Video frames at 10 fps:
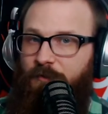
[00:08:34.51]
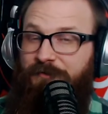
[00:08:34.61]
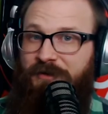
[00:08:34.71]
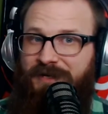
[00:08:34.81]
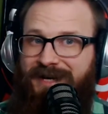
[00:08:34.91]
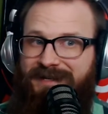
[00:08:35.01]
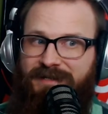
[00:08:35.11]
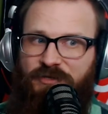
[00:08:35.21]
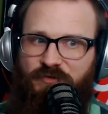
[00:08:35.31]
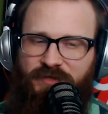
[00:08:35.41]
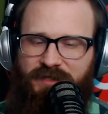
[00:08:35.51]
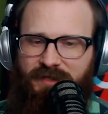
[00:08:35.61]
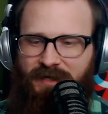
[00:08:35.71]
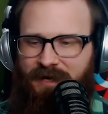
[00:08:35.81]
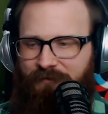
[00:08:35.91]
I found it kind of
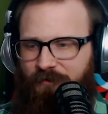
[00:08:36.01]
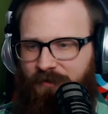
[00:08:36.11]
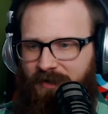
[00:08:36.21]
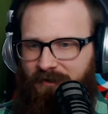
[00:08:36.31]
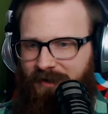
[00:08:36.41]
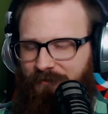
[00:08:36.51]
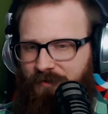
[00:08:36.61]
interesting after